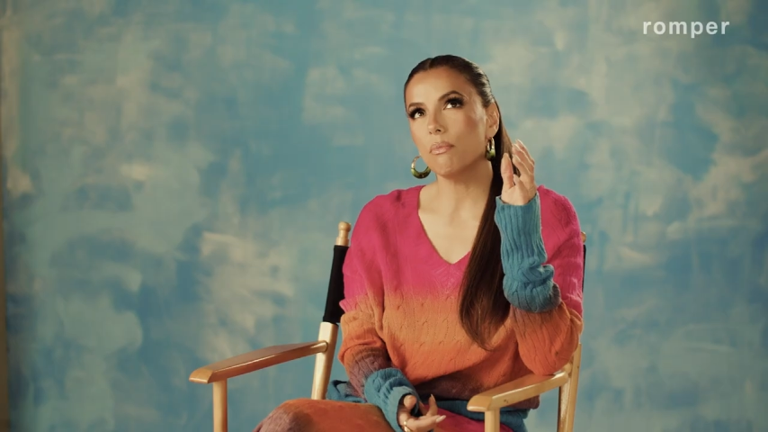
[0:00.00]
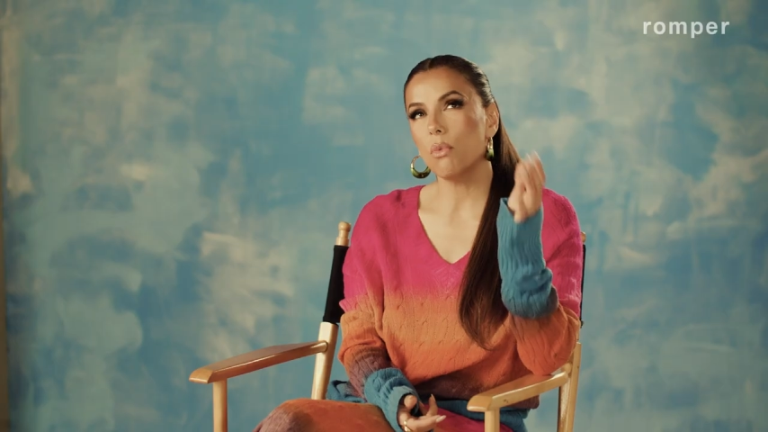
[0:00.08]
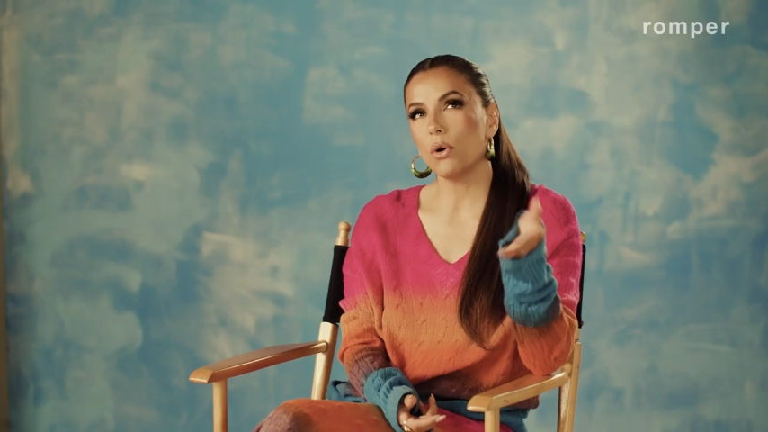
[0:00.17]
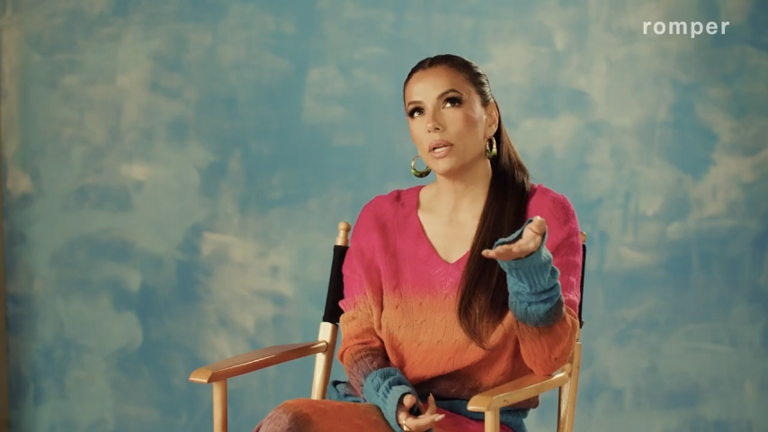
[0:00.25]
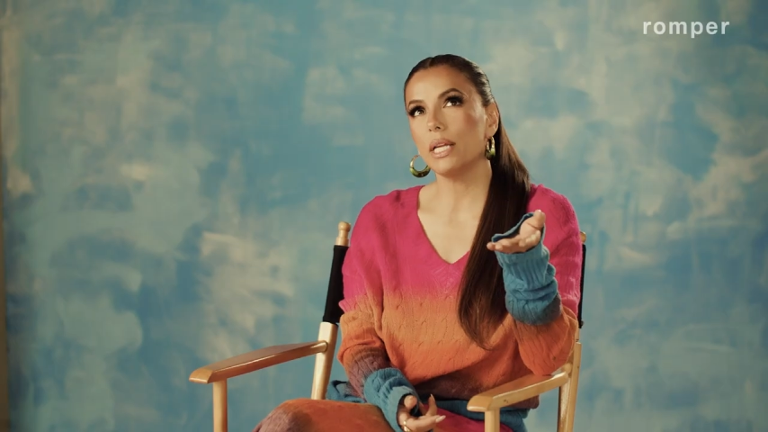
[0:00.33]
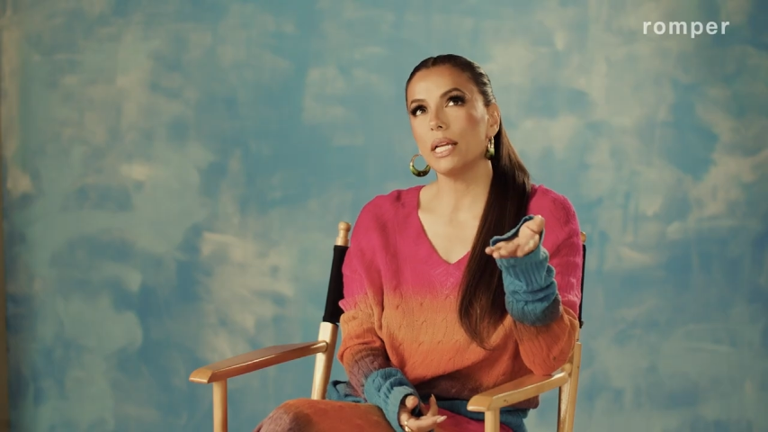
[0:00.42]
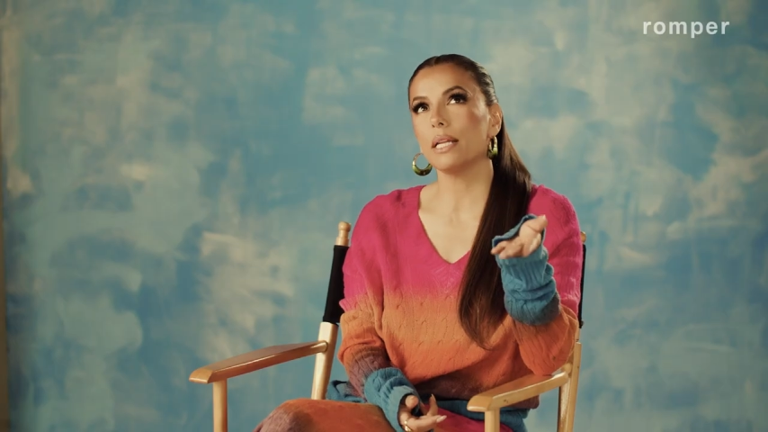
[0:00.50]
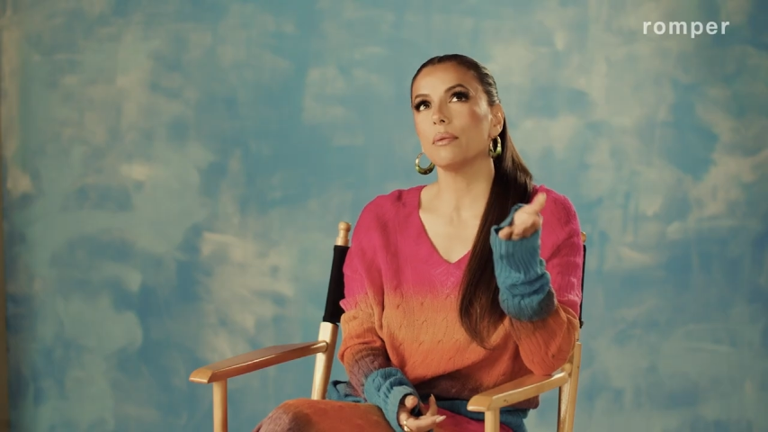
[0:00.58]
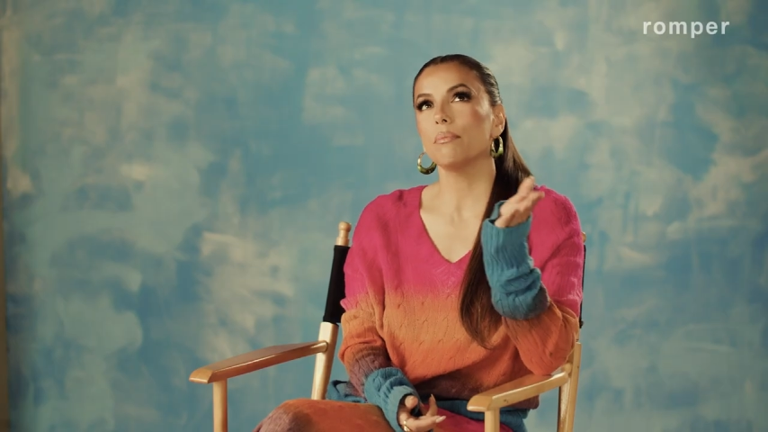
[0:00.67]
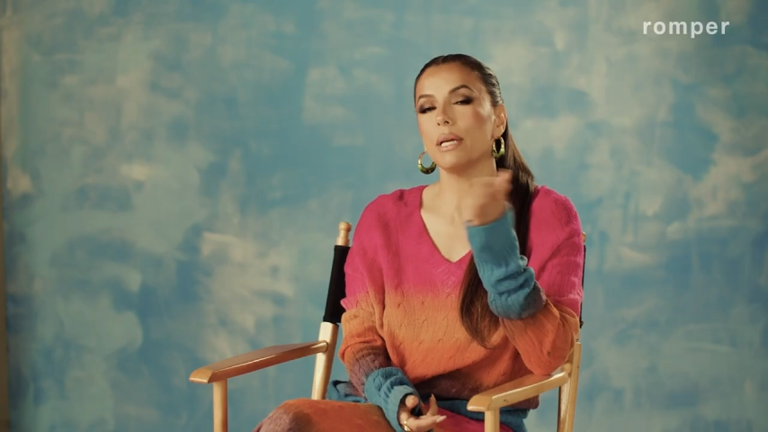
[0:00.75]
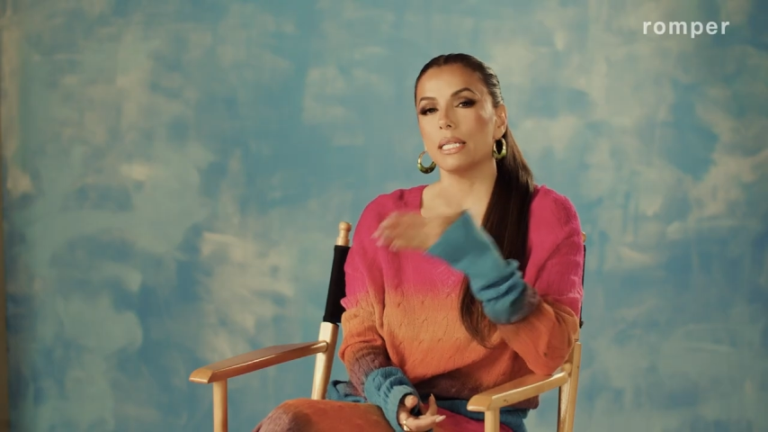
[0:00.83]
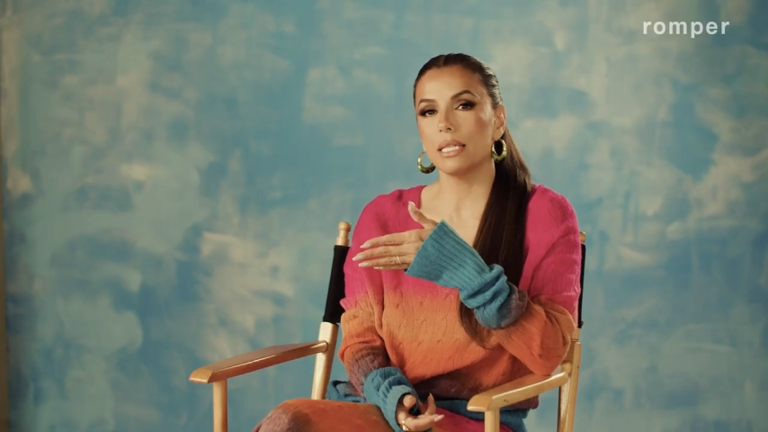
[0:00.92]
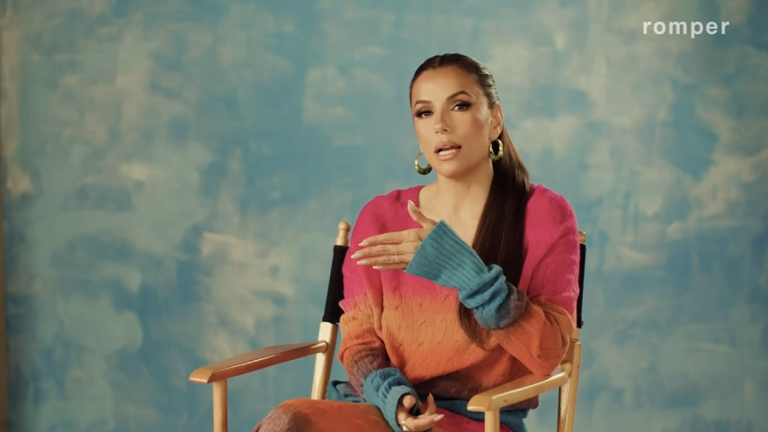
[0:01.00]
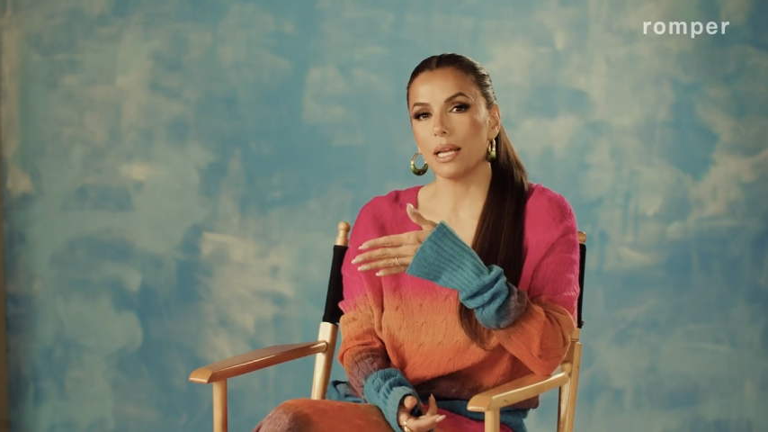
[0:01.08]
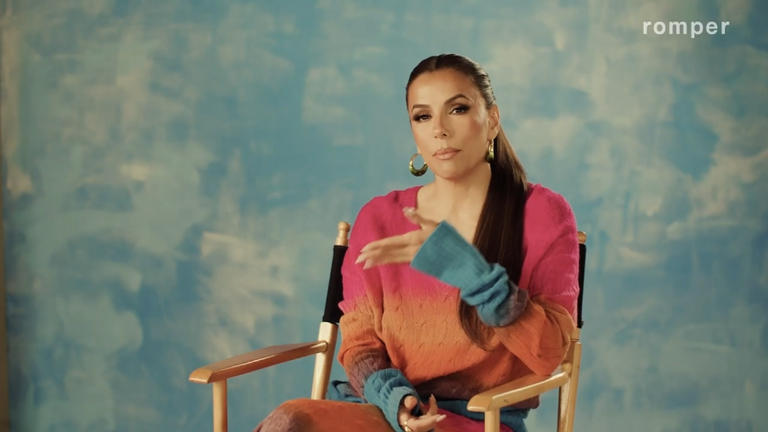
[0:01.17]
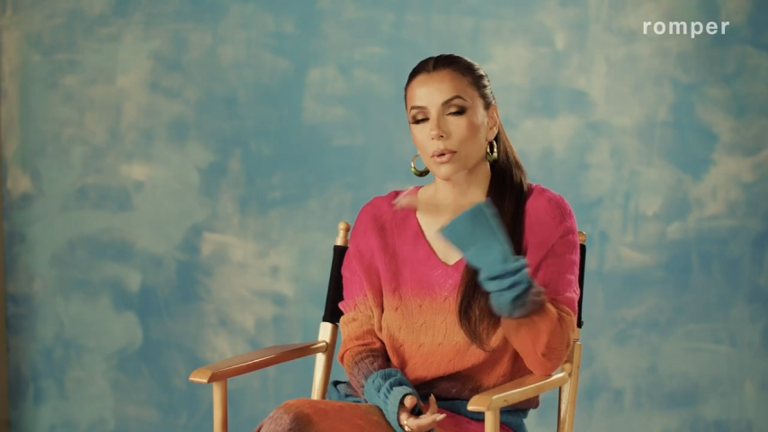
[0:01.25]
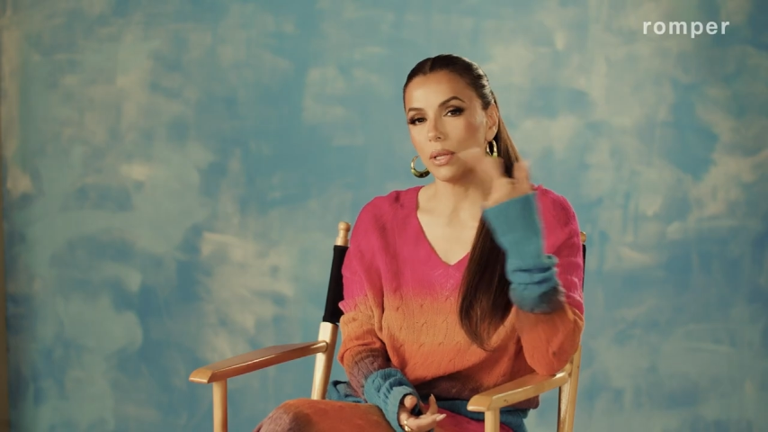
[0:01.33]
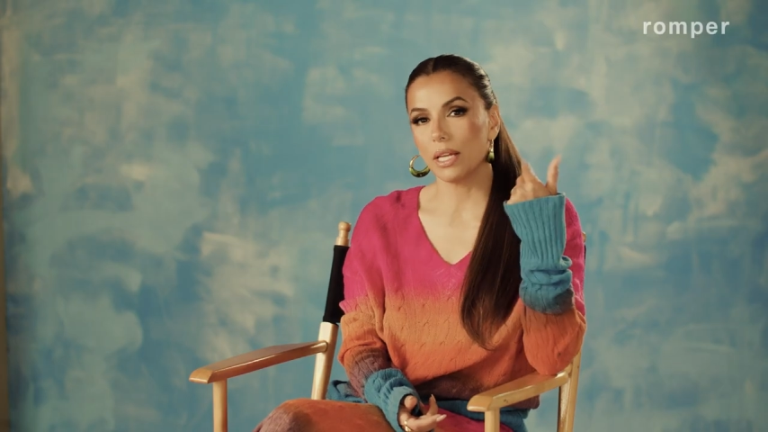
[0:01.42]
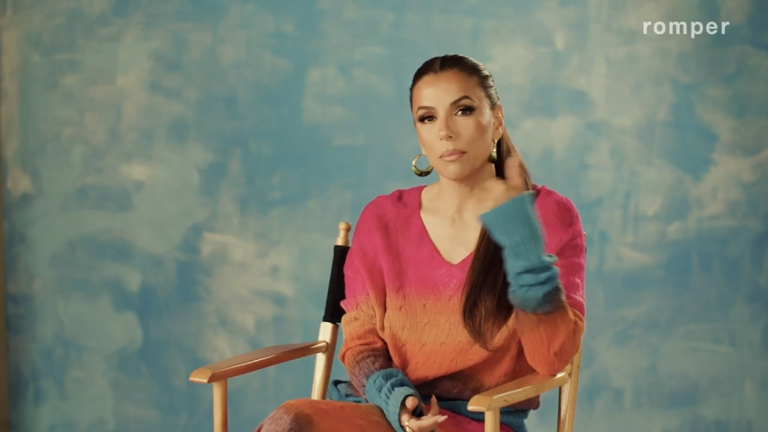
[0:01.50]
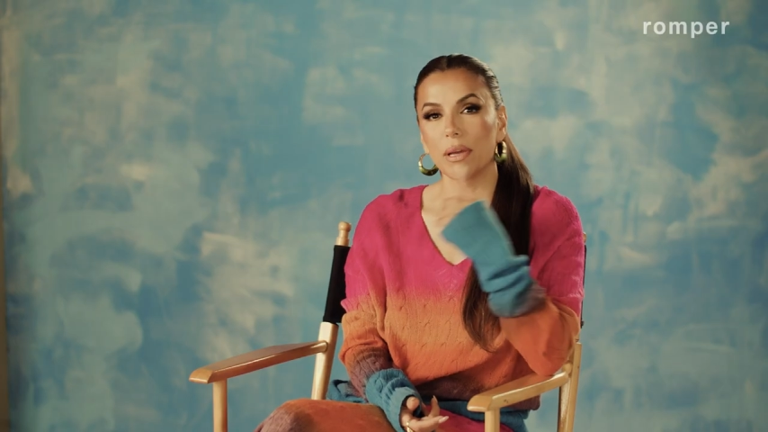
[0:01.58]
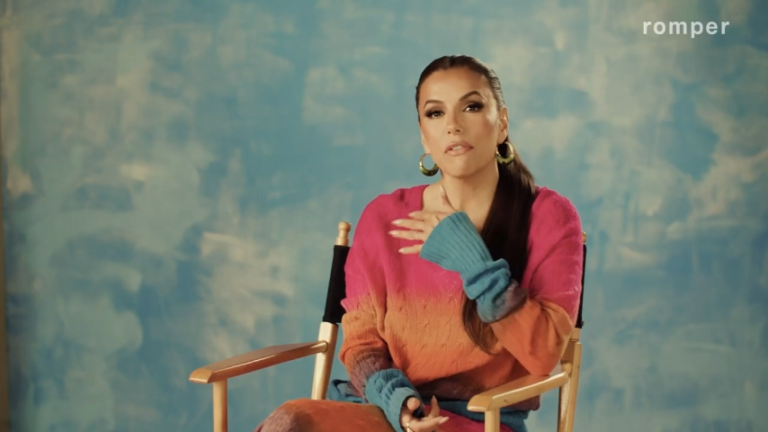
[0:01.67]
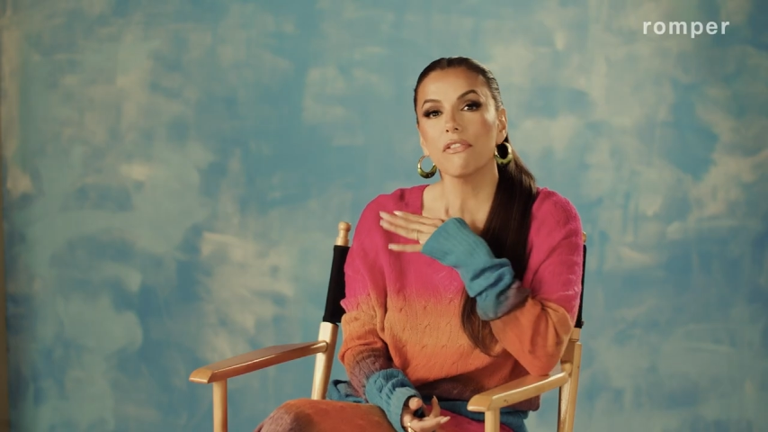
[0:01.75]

Morning and bedtime are like my